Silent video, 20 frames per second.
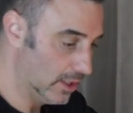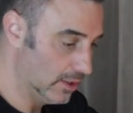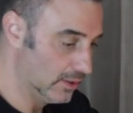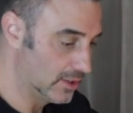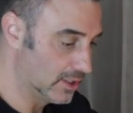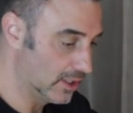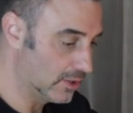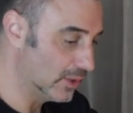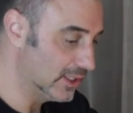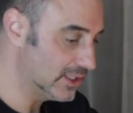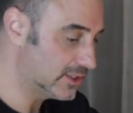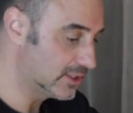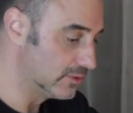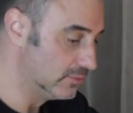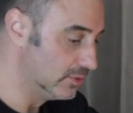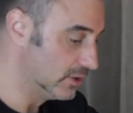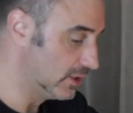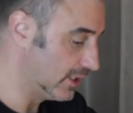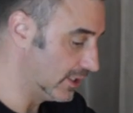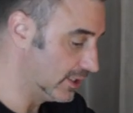The question
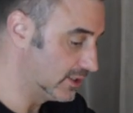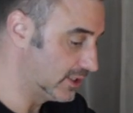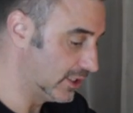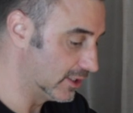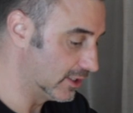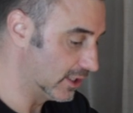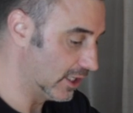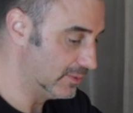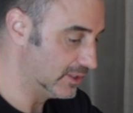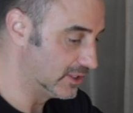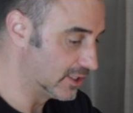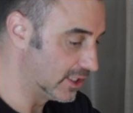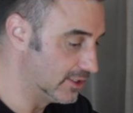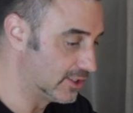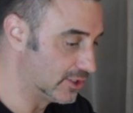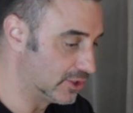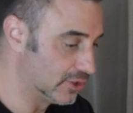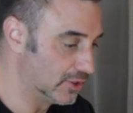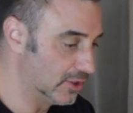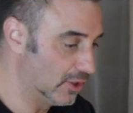really is here. I mean,
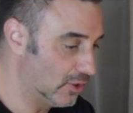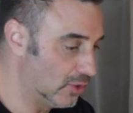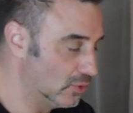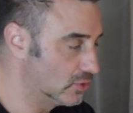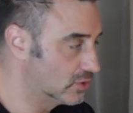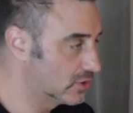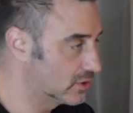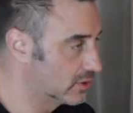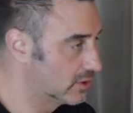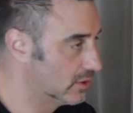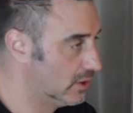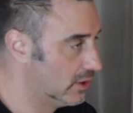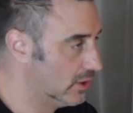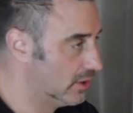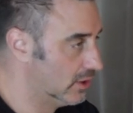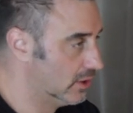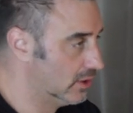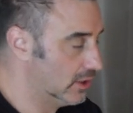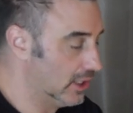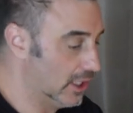since you're the host,
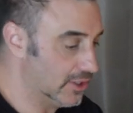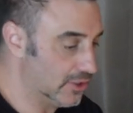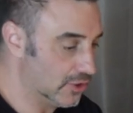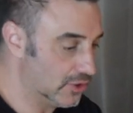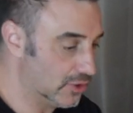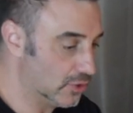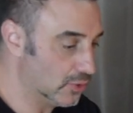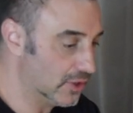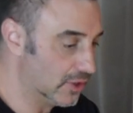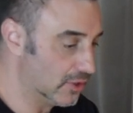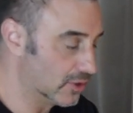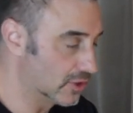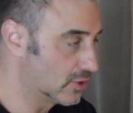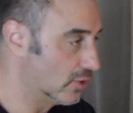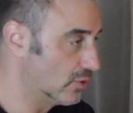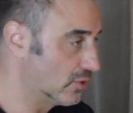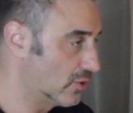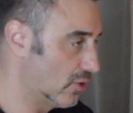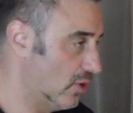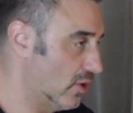yeah, and you're doing your
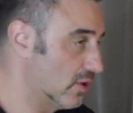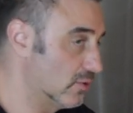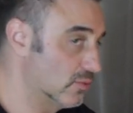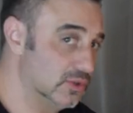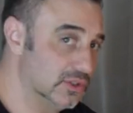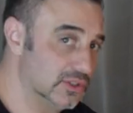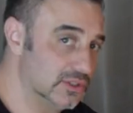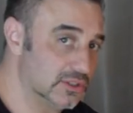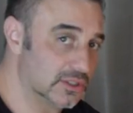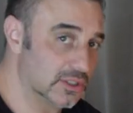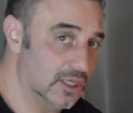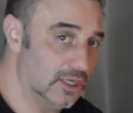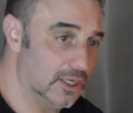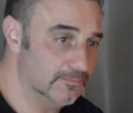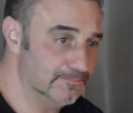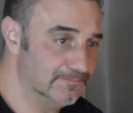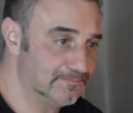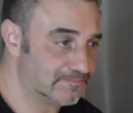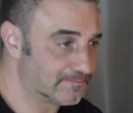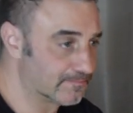Tokyo Hot Ones,
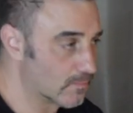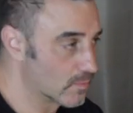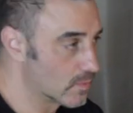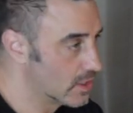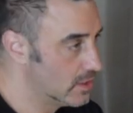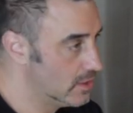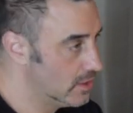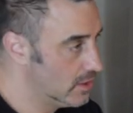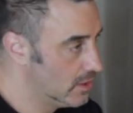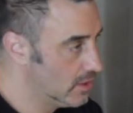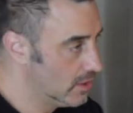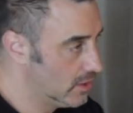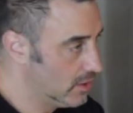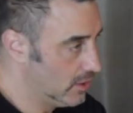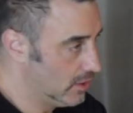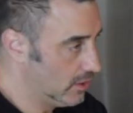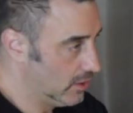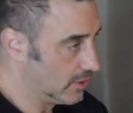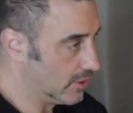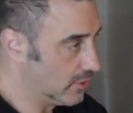
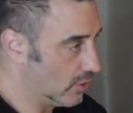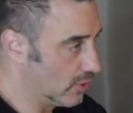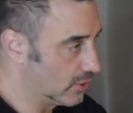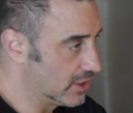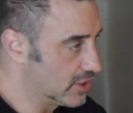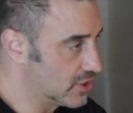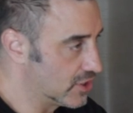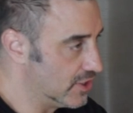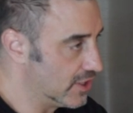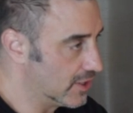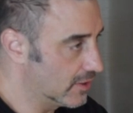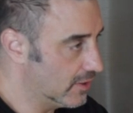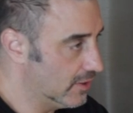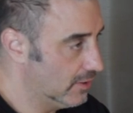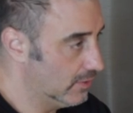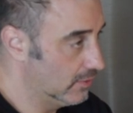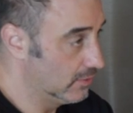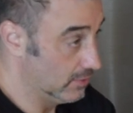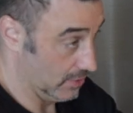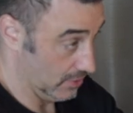you know, audition here.
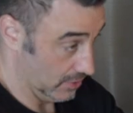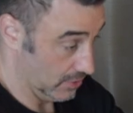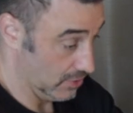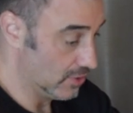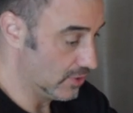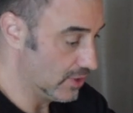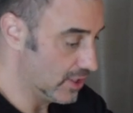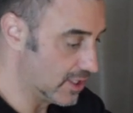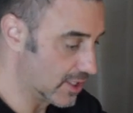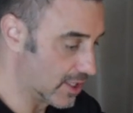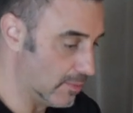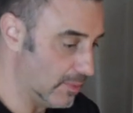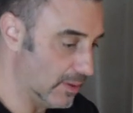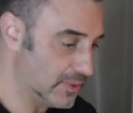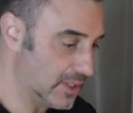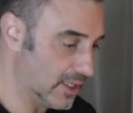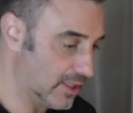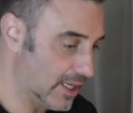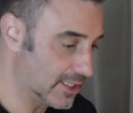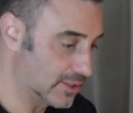You need to come up
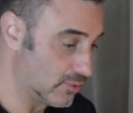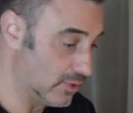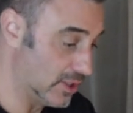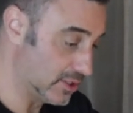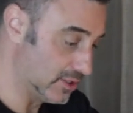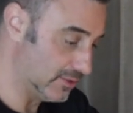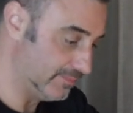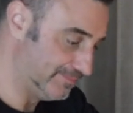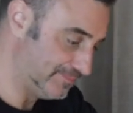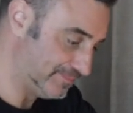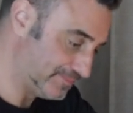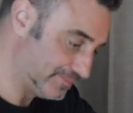with the last question.